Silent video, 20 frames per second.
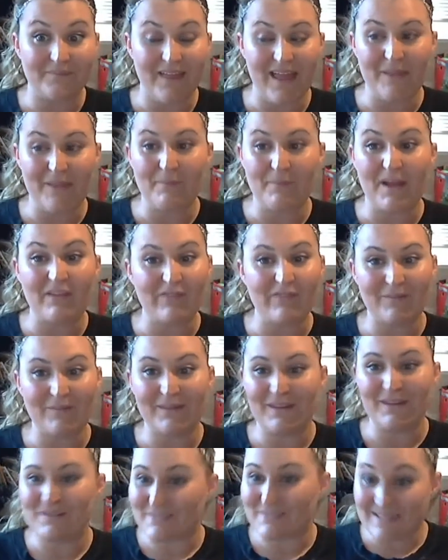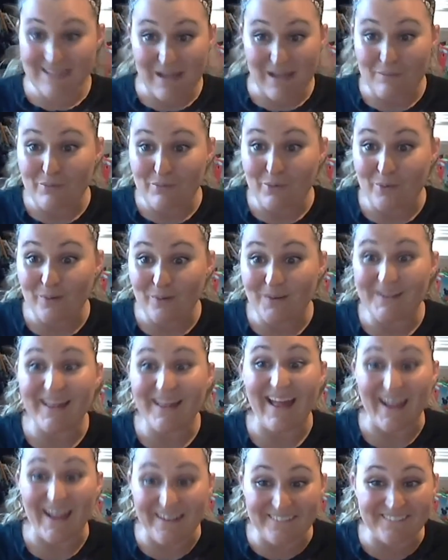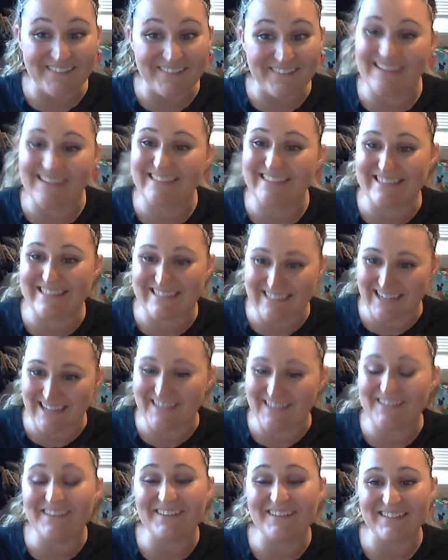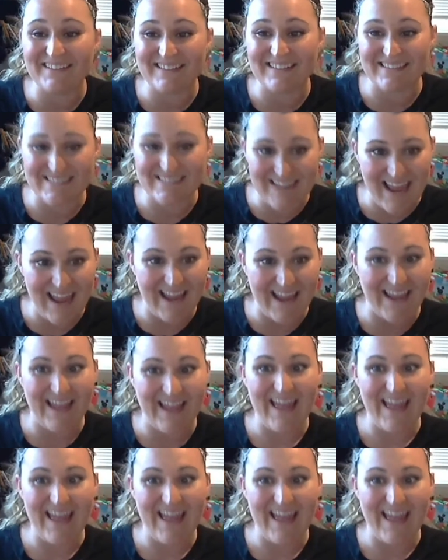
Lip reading: And my family uses that pool every single day.